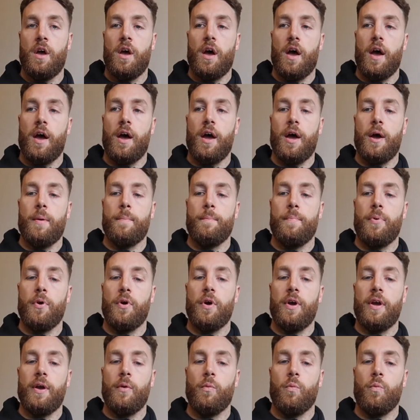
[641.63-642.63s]

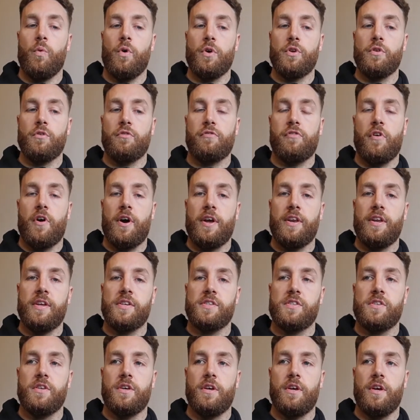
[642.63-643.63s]
But what you'll find
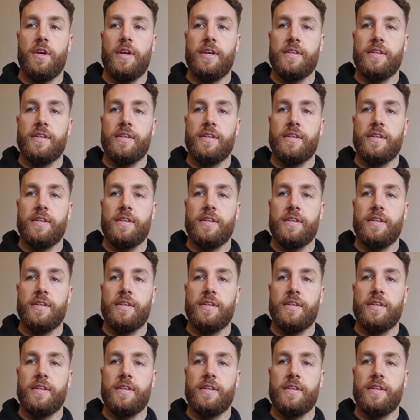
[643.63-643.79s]
is that